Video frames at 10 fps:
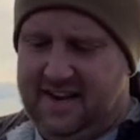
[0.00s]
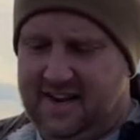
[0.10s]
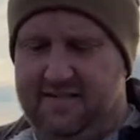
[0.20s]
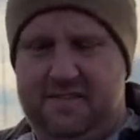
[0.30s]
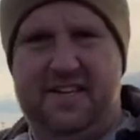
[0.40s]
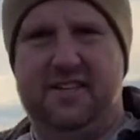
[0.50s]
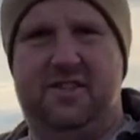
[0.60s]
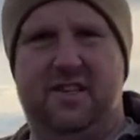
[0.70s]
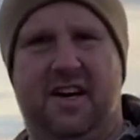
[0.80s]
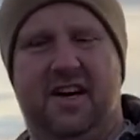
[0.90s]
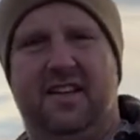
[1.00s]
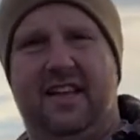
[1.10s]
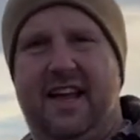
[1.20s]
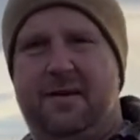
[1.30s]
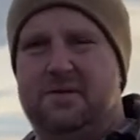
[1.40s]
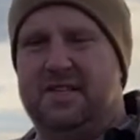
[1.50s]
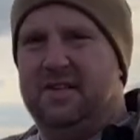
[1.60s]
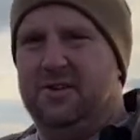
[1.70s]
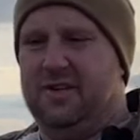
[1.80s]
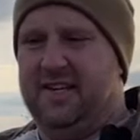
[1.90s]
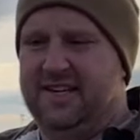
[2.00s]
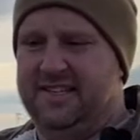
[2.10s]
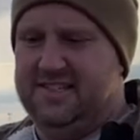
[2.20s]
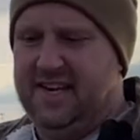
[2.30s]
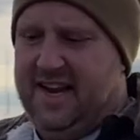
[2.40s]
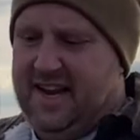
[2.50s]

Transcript: of these lambs and goat kids,